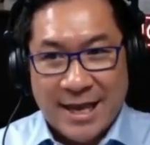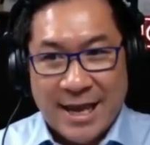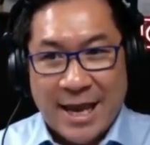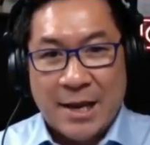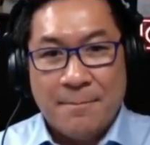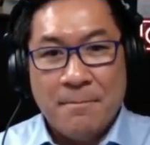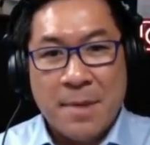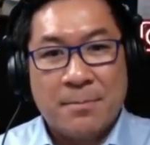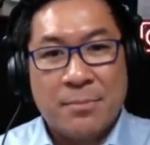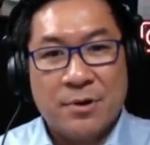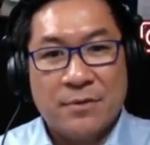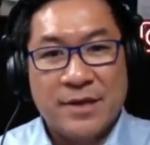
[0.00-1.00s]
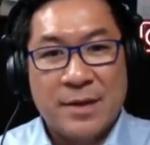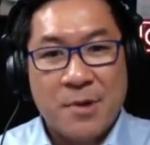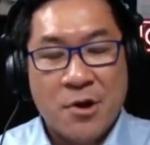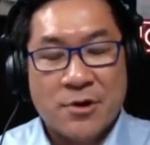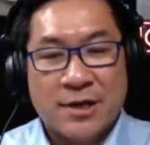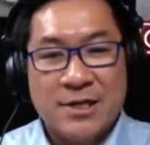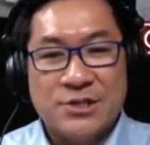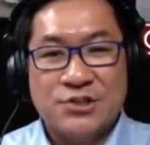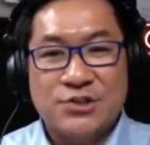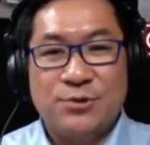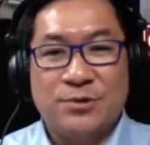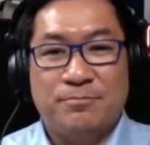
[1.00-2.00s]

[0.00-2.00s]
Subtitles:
and a member of the American Institute